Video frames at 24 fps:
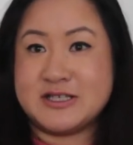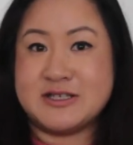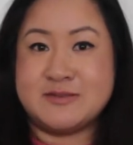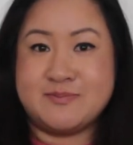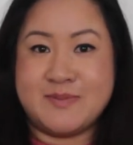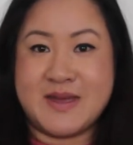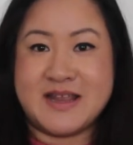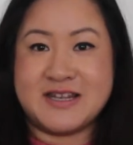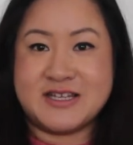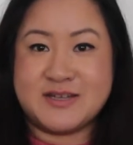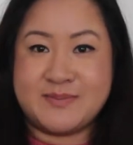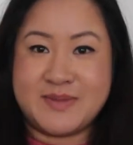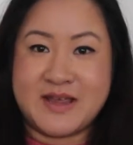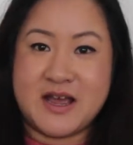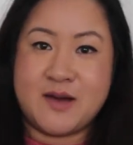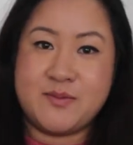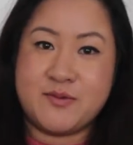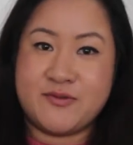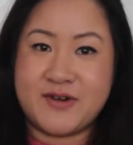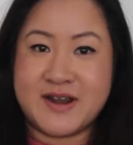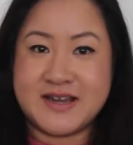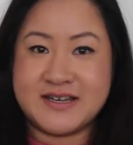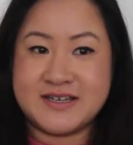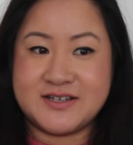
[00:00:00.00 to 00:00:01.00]
meant to be
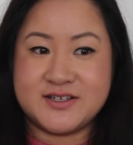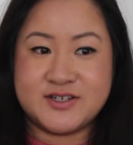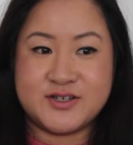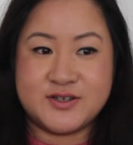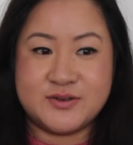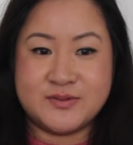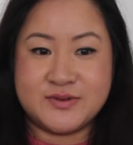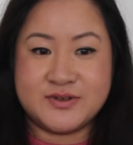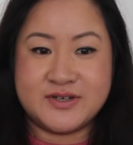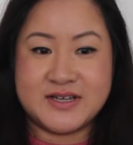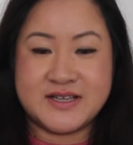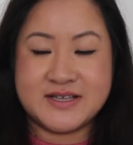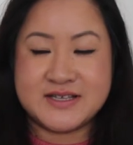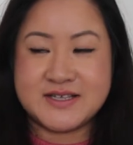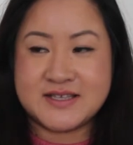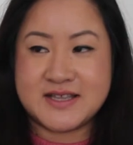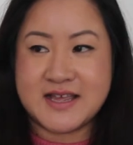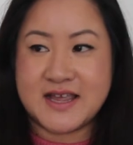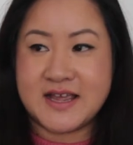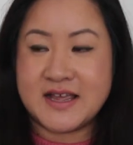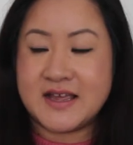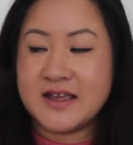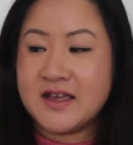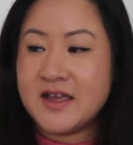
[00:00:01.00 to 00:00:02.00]
upgraded to on this
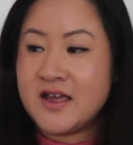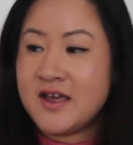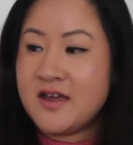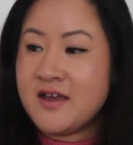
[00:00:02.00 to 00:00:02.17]
thing.